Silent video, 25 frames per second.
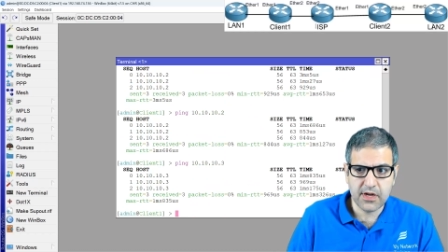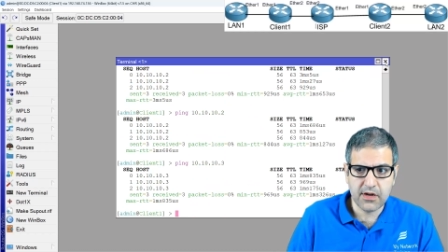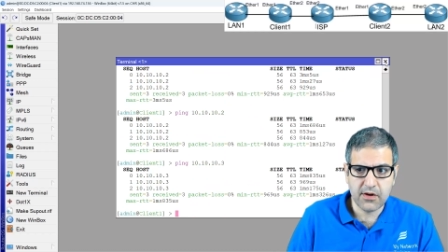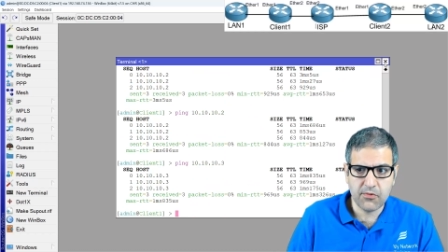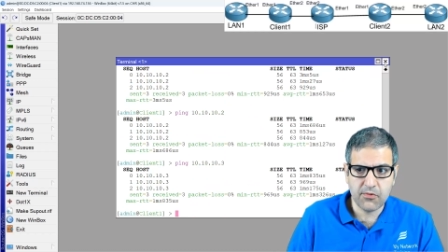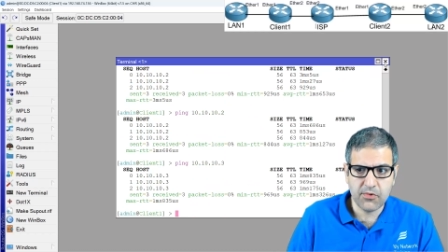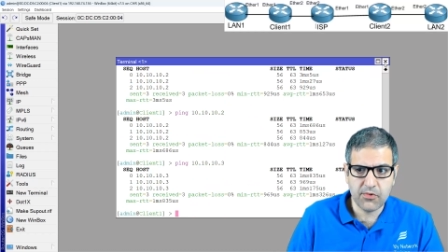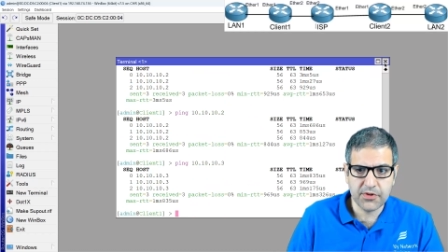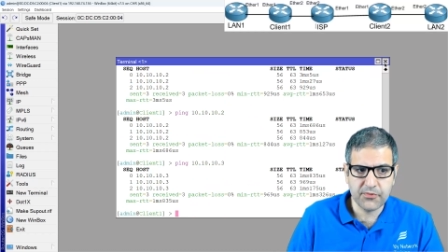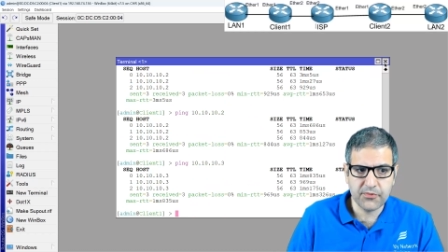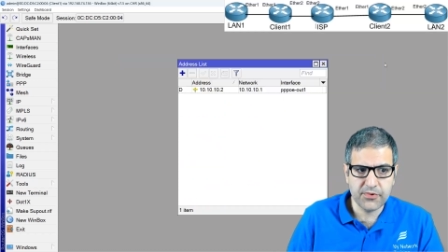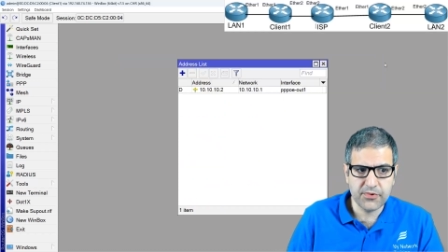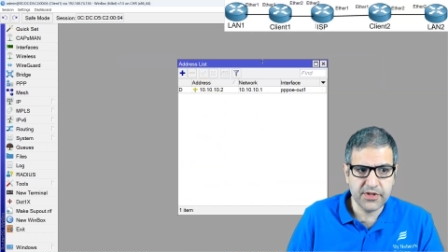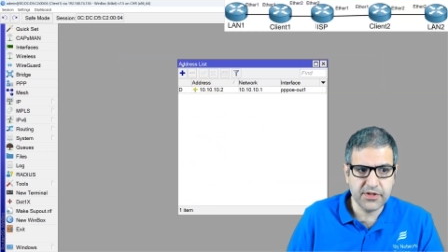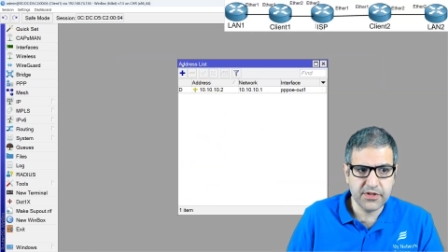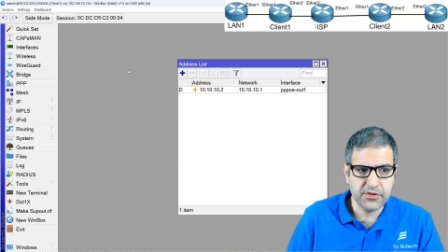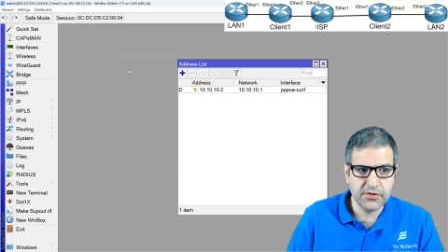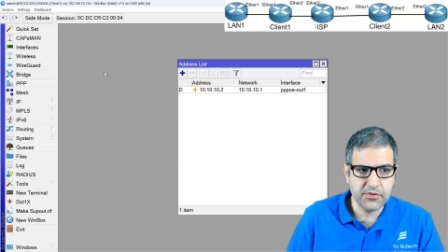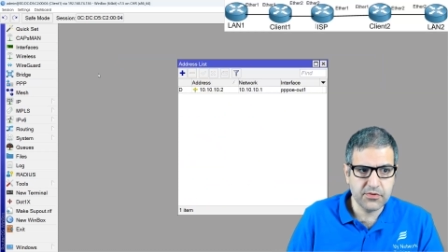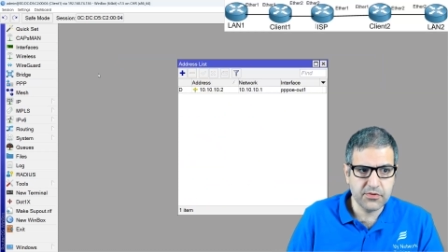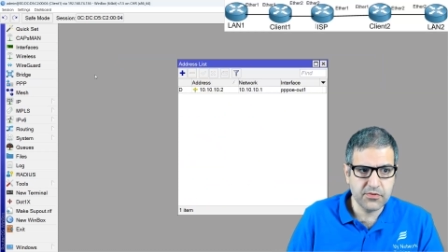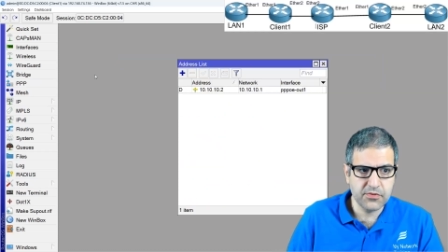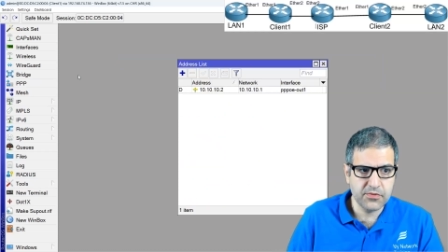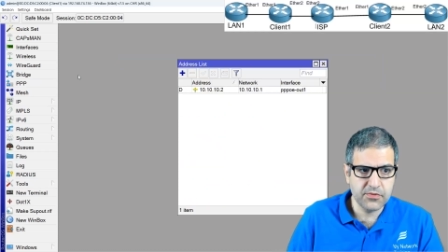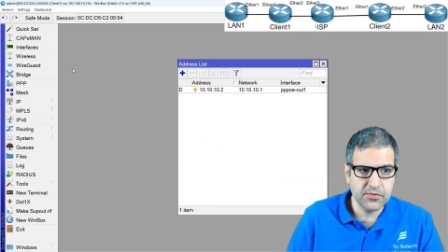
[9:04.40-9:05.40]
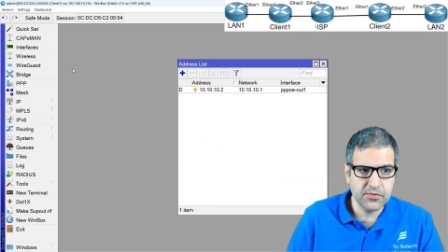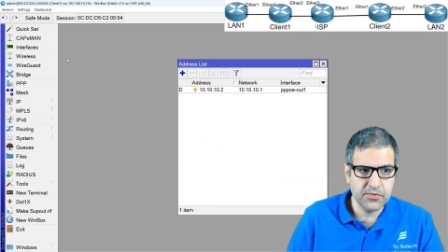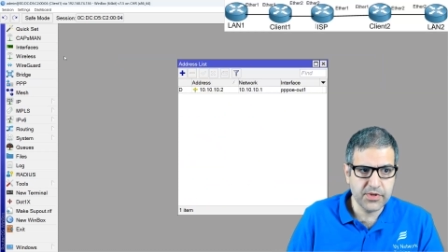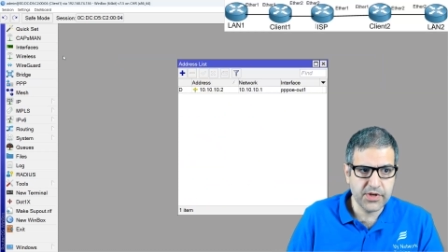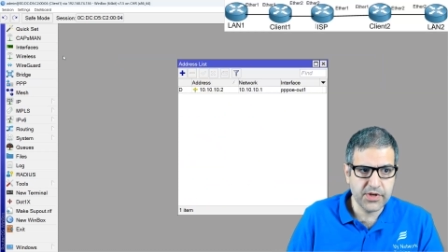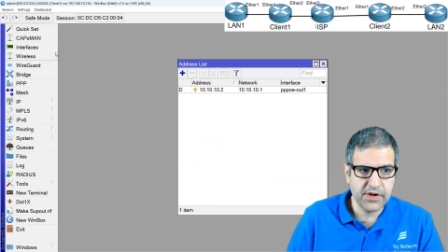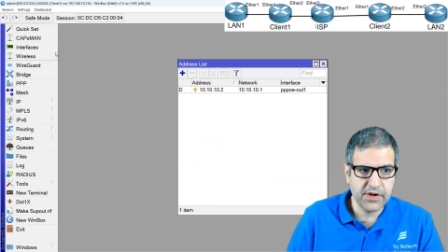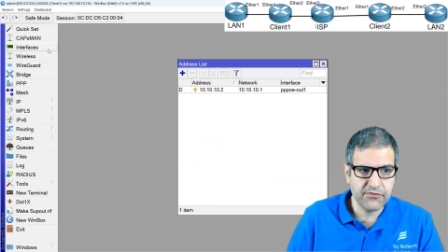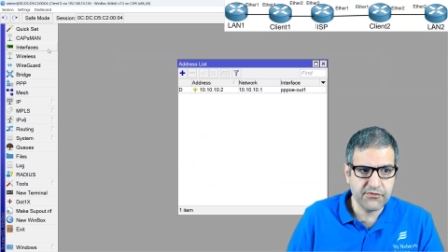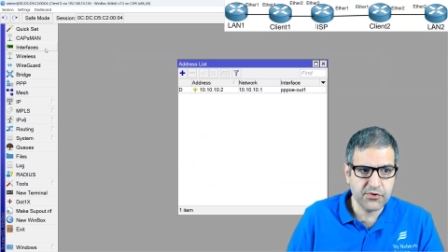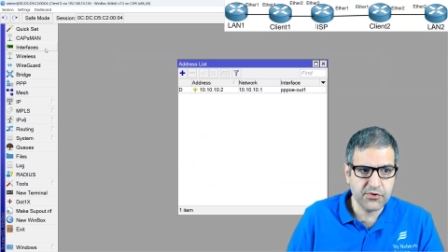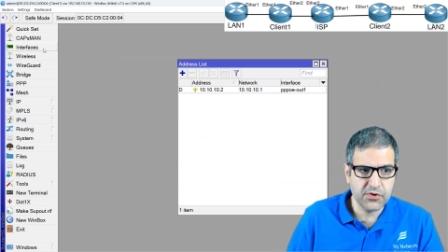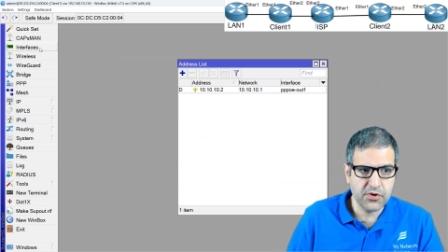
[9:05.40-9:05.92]
what we need to do, we
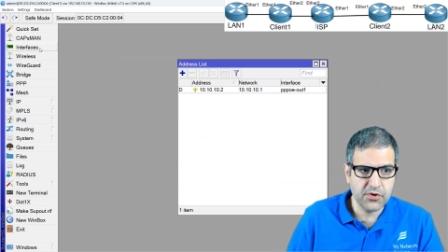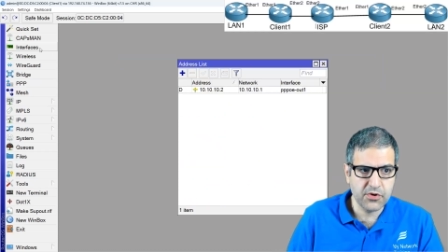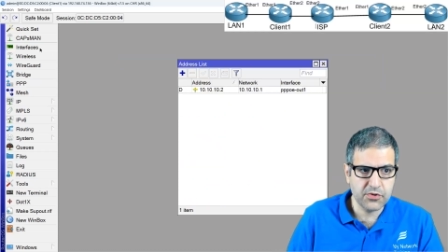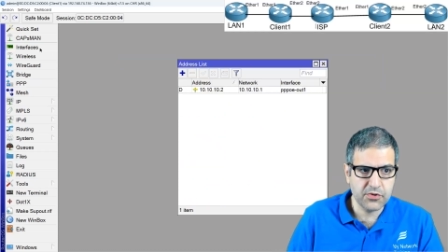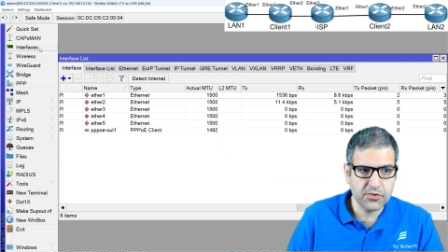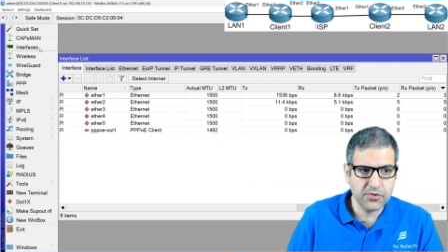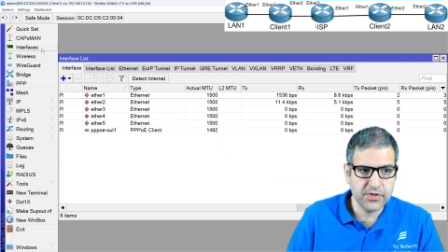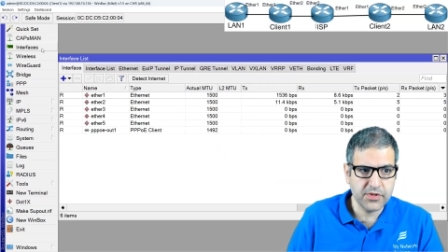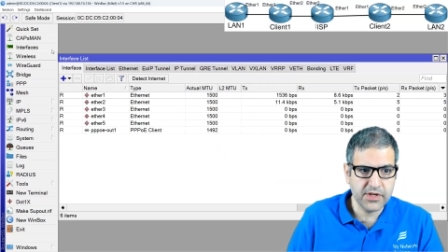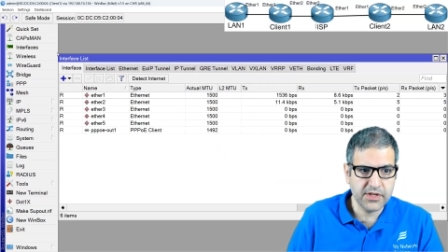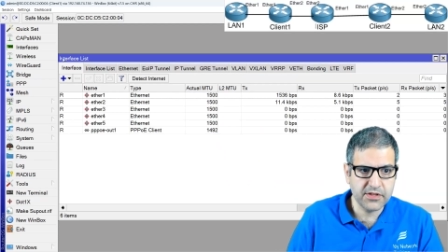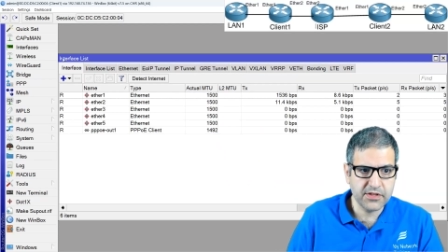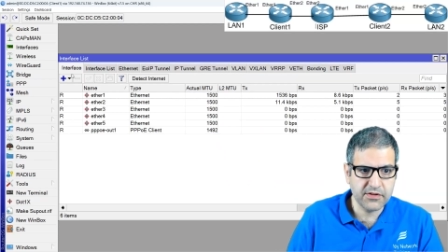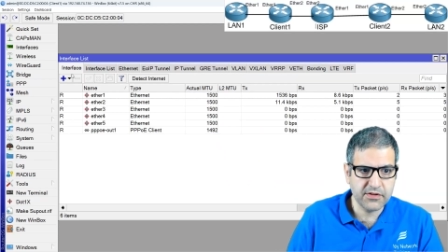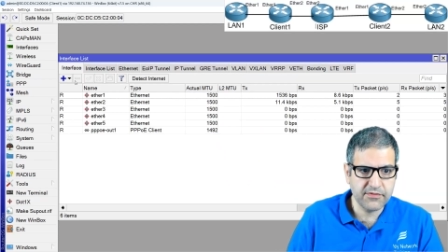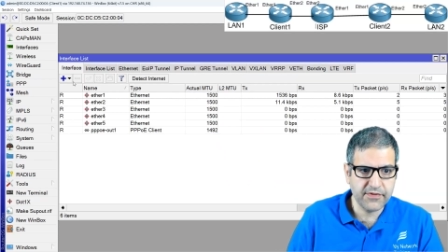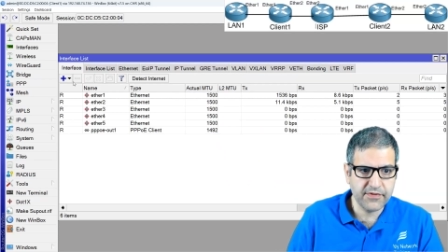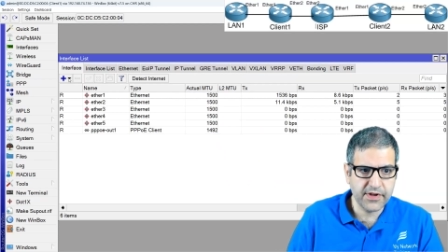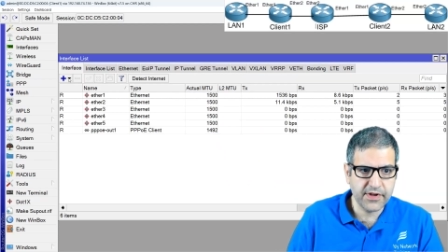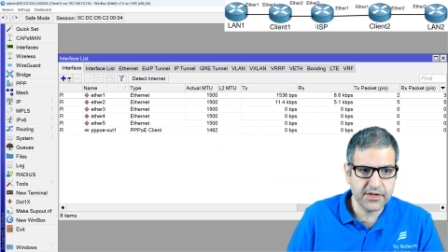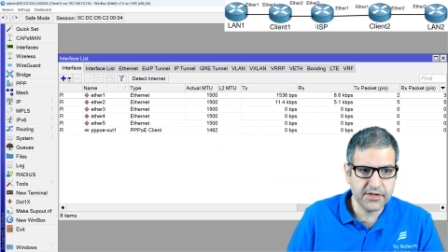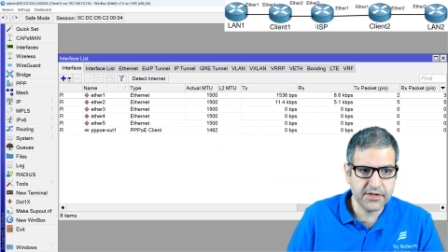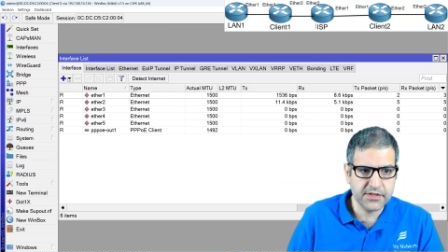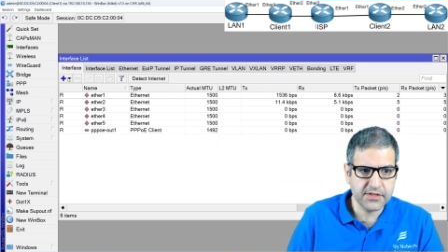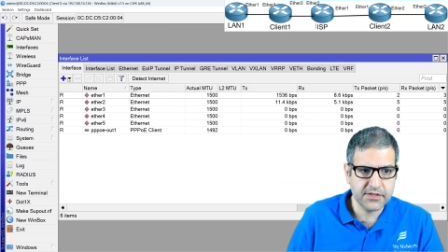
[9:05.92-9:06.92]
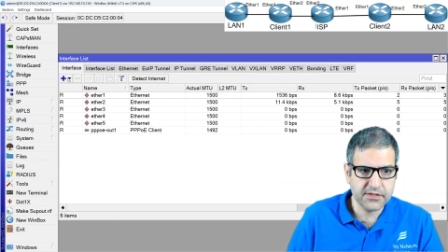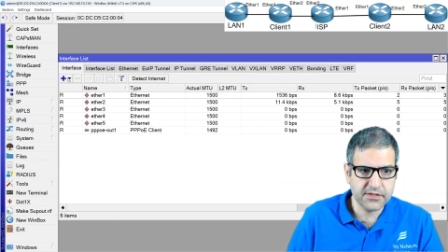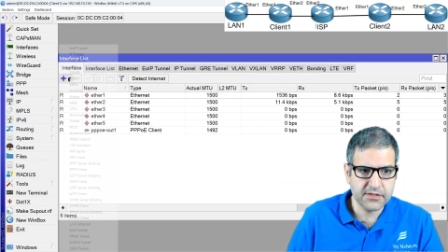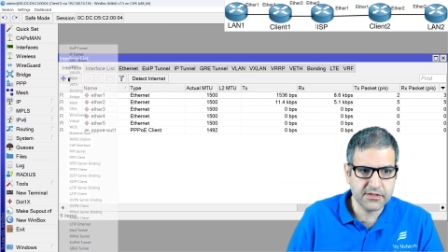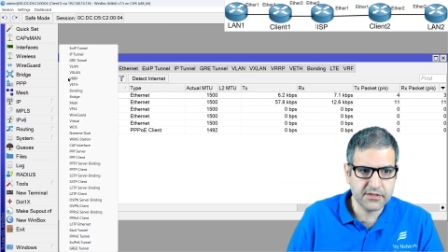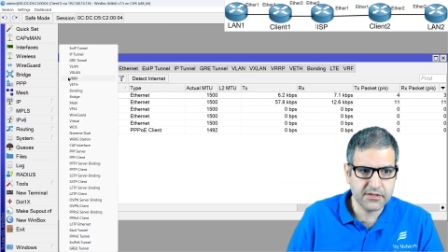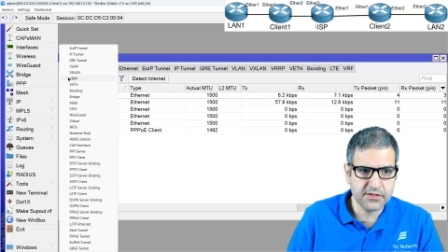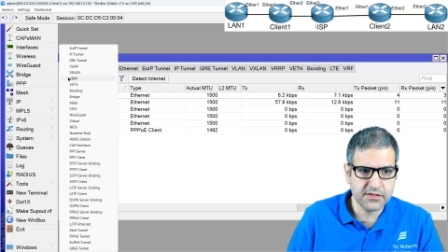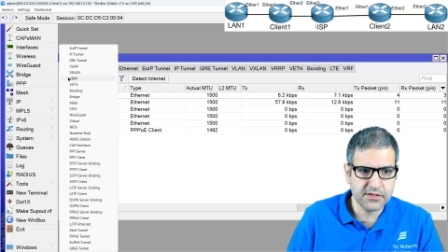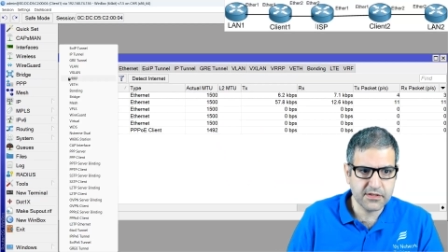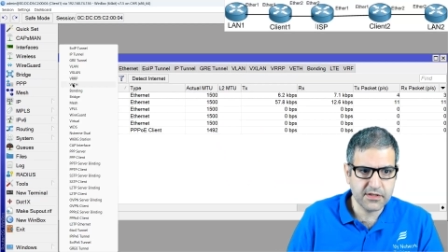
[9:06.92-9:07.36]
have to go to the interface